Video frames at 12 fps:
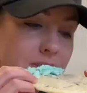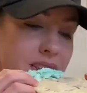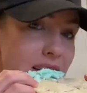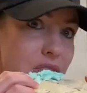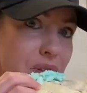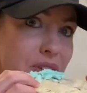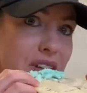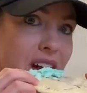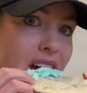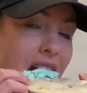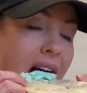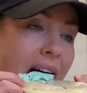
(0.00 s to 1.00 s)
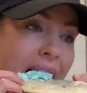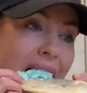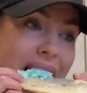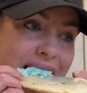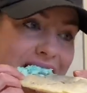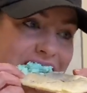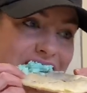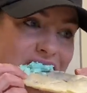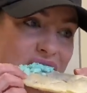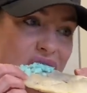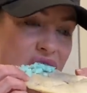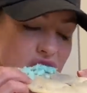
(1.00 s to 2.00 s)
It's actually really good.
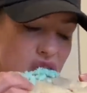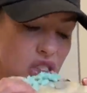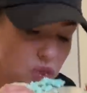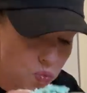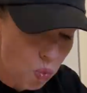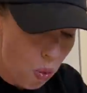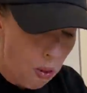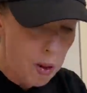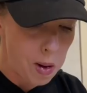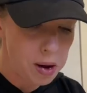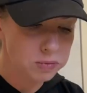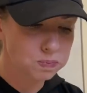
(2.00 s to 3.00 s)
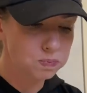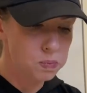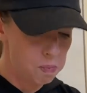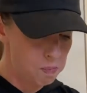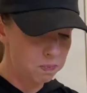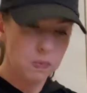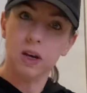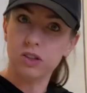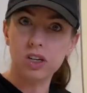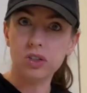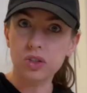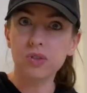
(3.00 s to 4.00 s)
Mm -hmm. Yeah
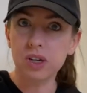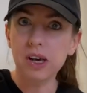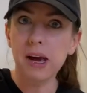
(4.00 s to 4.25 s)
it's actually really